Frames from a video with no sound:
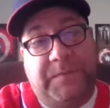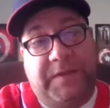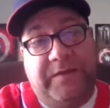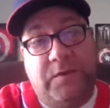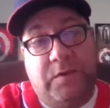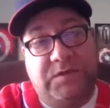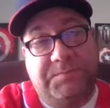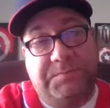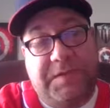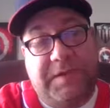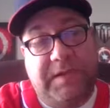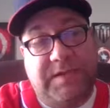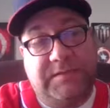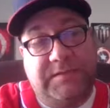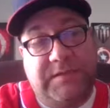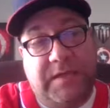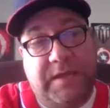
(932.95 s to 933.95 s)
You know, it's
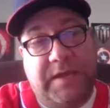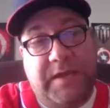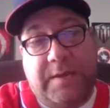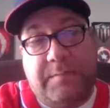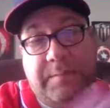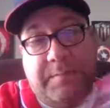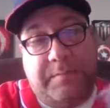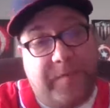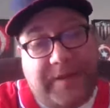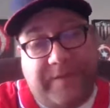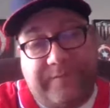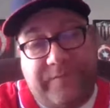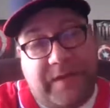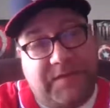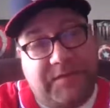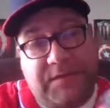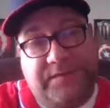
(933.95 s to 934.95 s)
PSA.
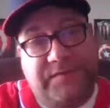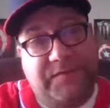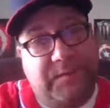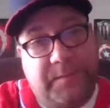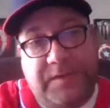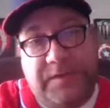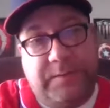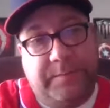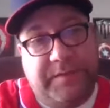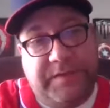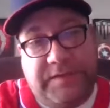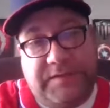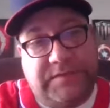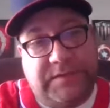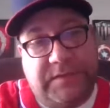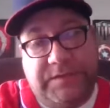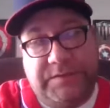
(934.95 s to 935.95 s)
I've got stuff submitted
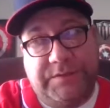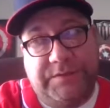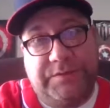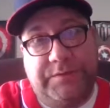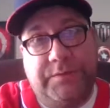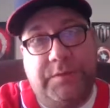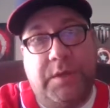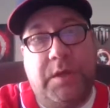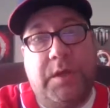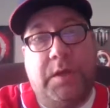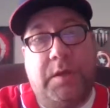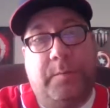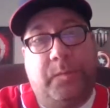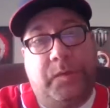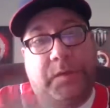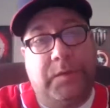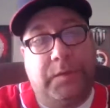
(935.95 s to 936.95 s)
to PSA too,
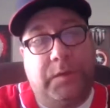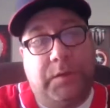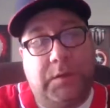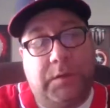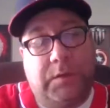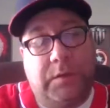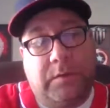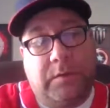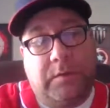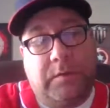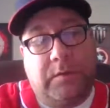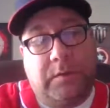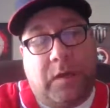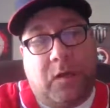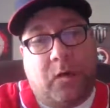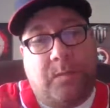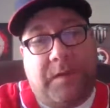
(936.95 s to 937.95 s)
but
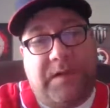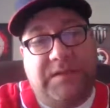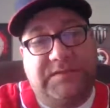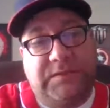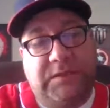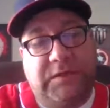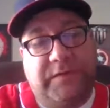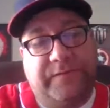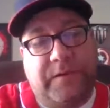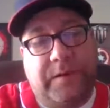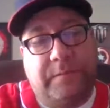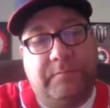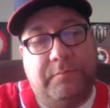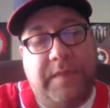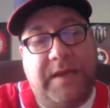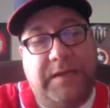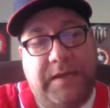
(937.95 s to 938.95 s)
all my stuff,
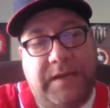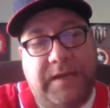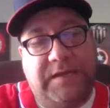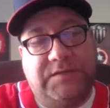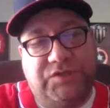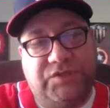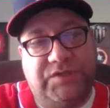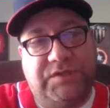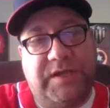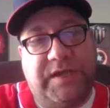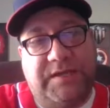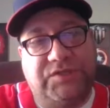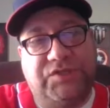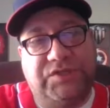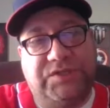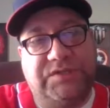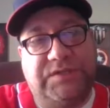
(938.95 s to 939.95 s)
I'm main
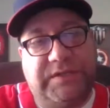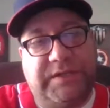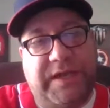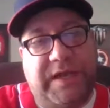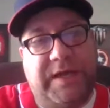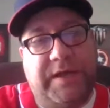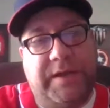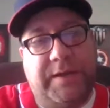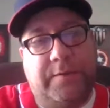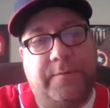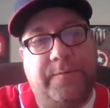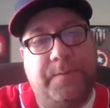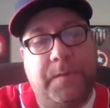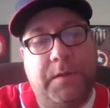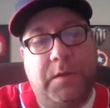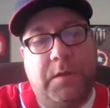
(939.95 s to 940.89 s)
SGC guy now,